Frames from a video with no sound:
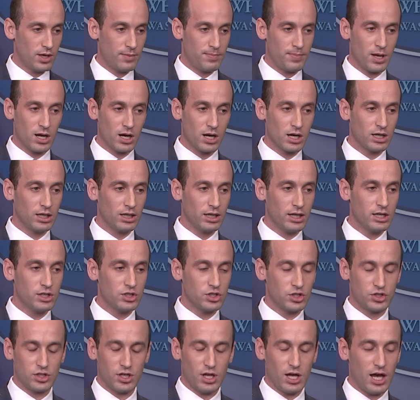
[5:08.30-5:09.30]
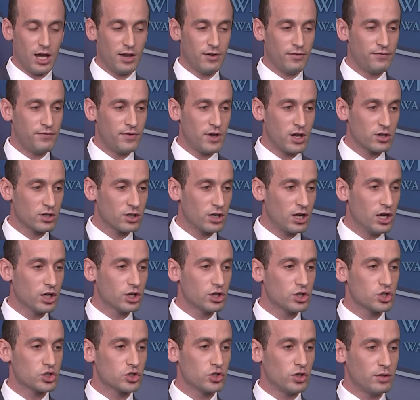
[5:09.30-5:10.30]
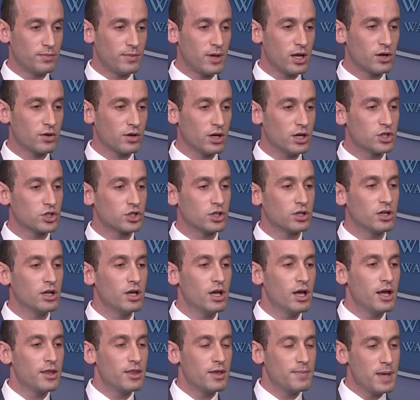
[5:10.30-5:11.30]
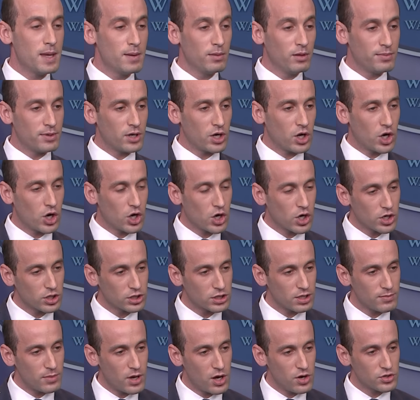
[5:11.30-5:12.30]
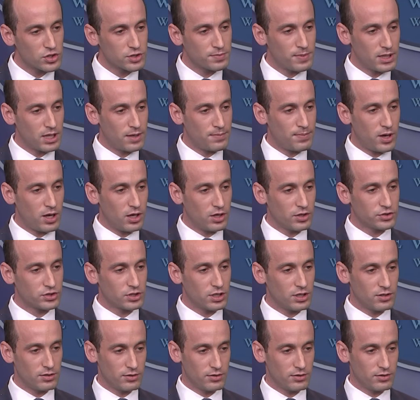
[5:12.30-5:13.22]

Apparently, just unfettered, uncontrolled migration. The people who've been hurt the most by the policy.